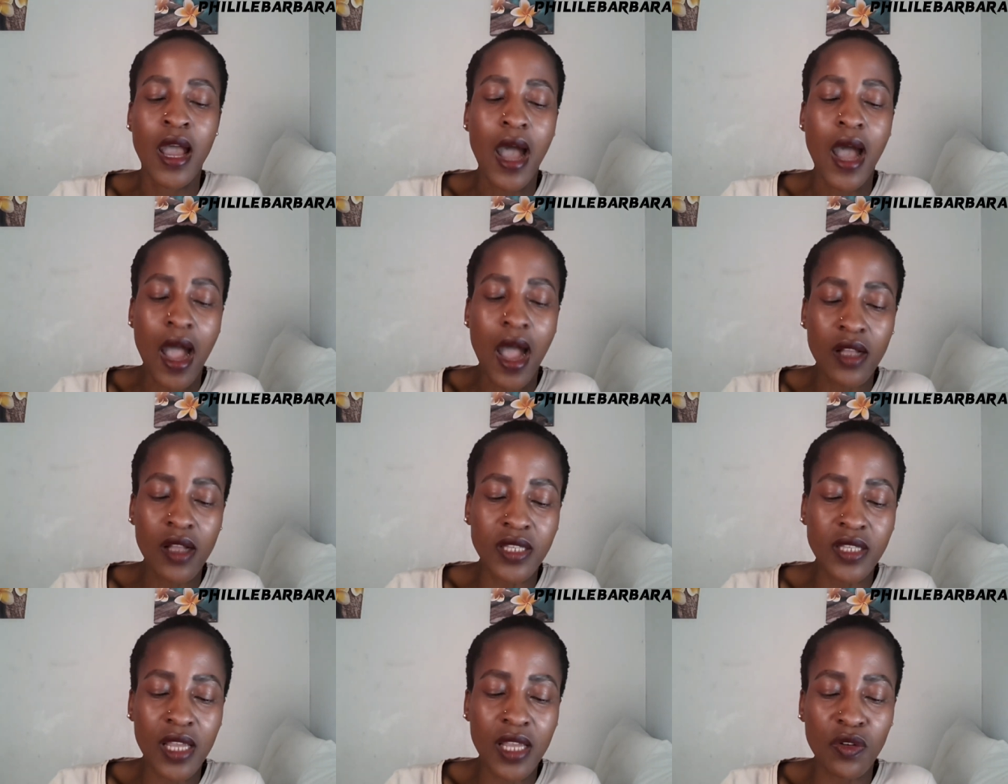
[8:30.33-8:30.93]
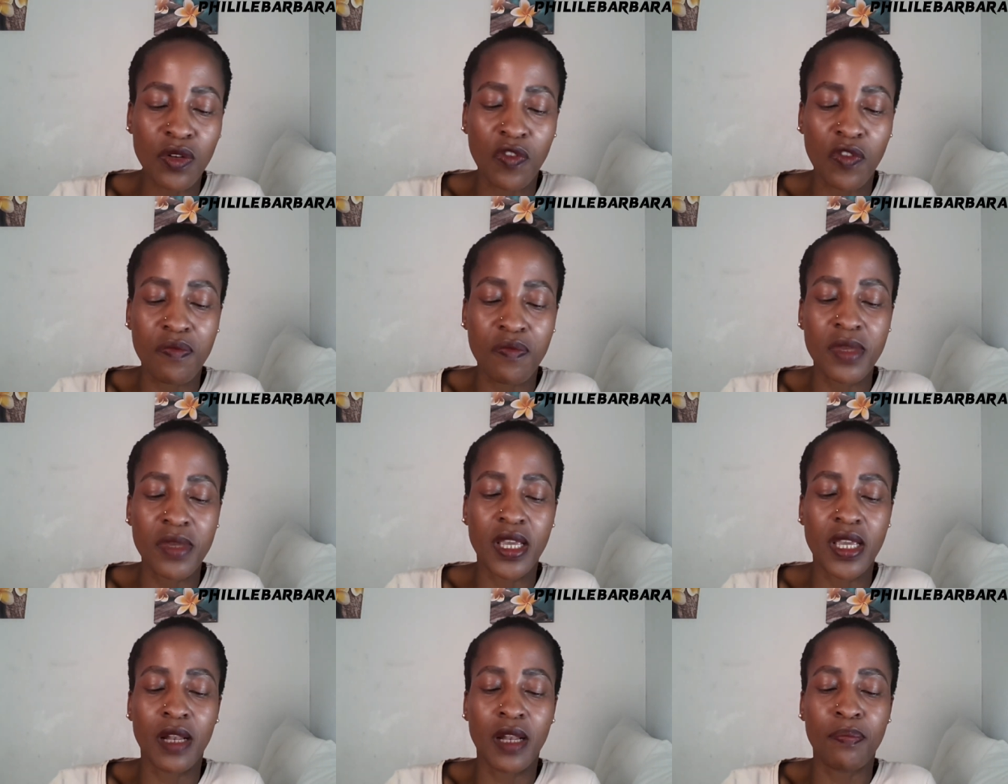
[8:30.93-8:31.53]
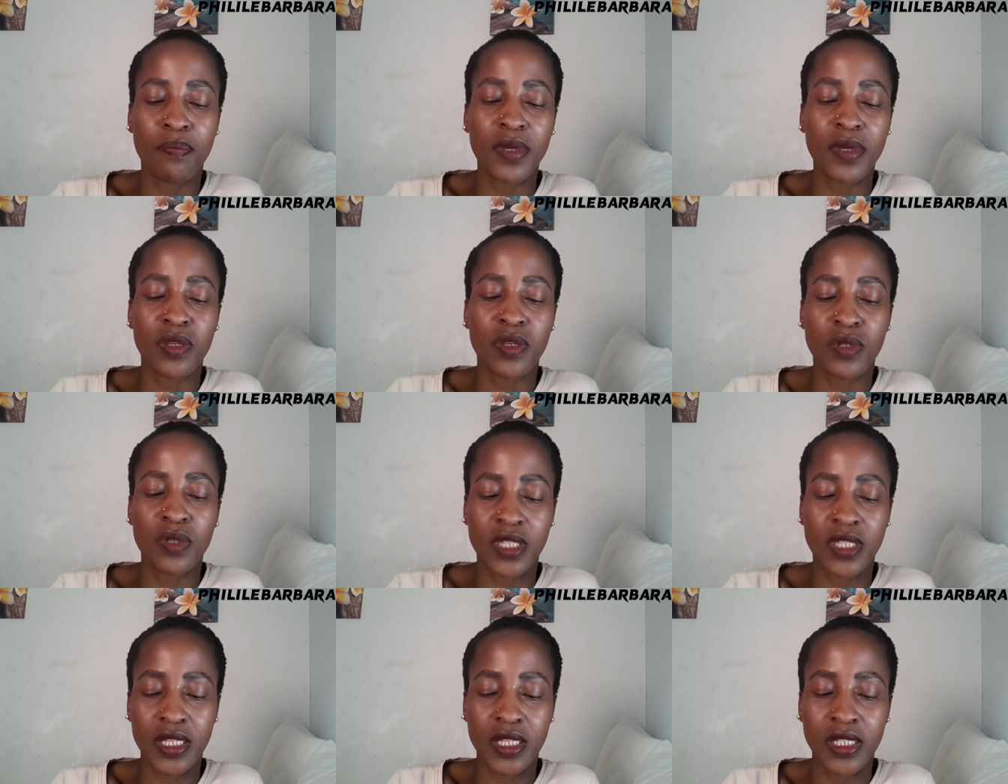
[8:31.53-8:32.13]
Outside of me helping you
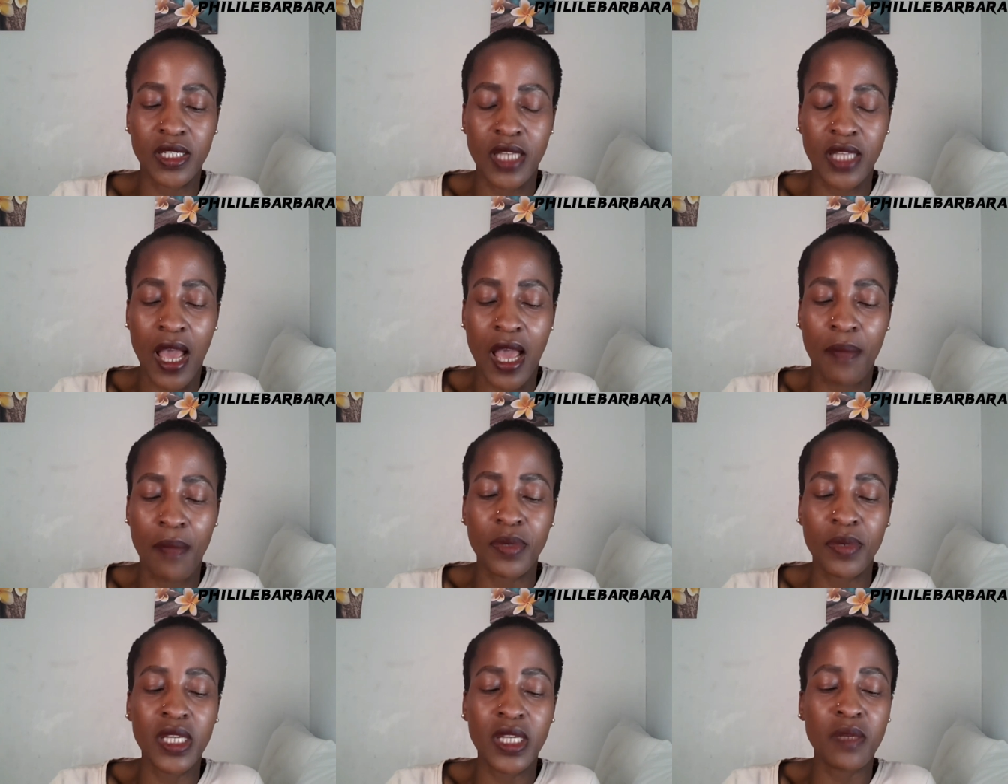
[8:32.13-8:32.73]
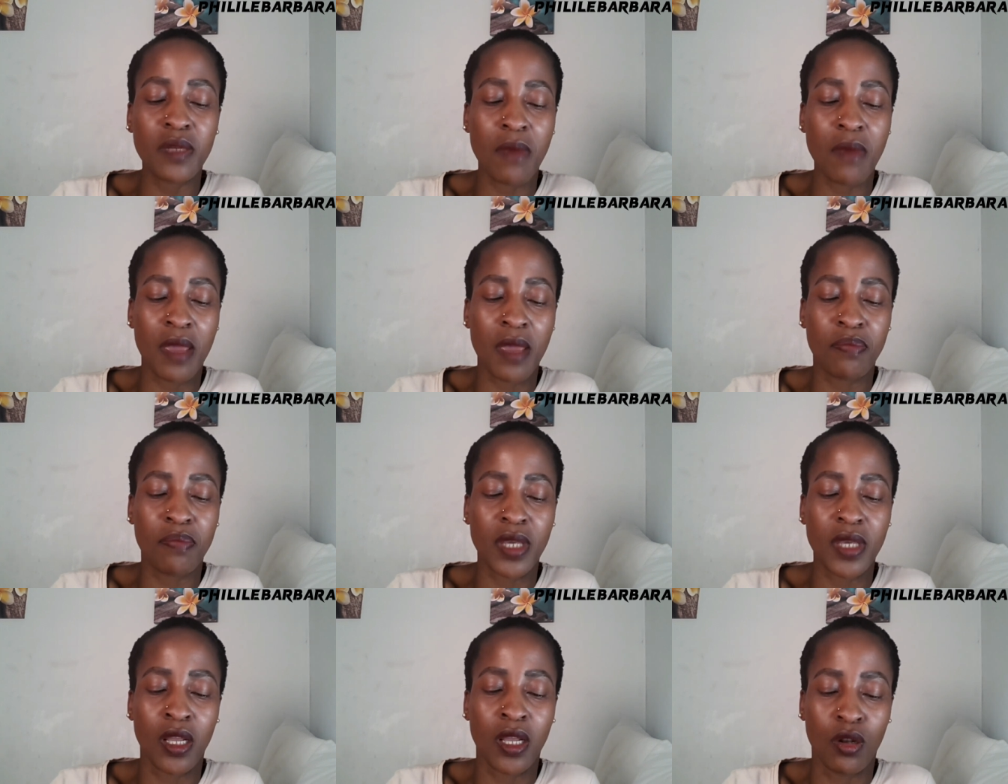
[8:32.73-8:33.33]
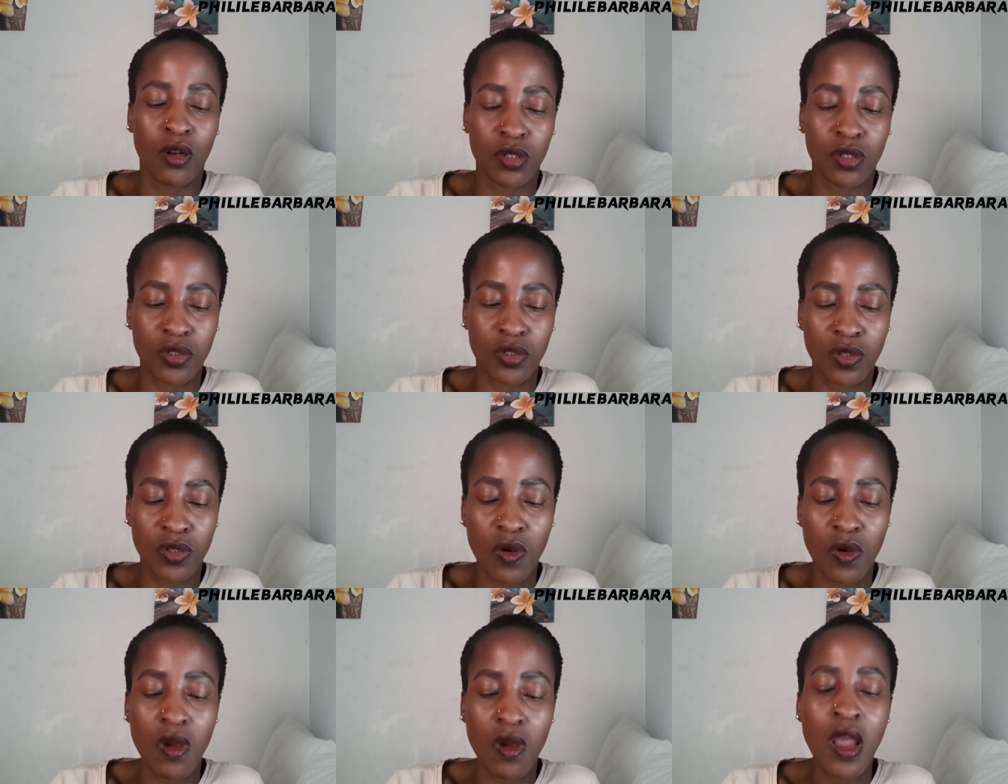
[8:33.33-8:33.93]
set it up, it might be a lot to
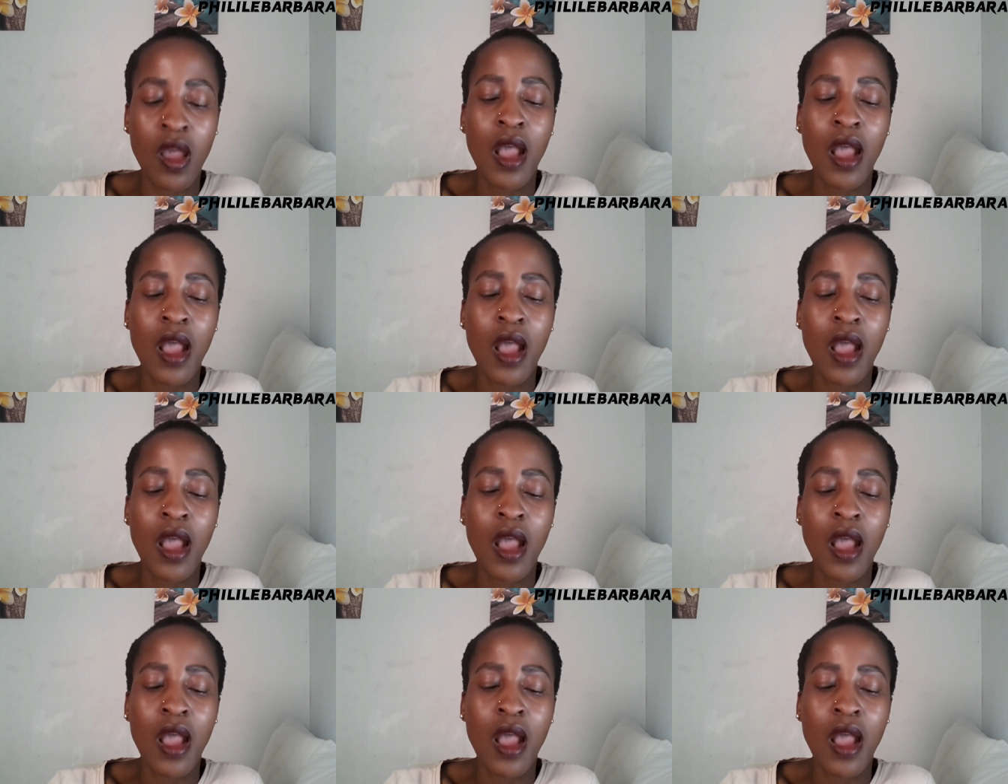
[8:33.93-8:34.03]
you,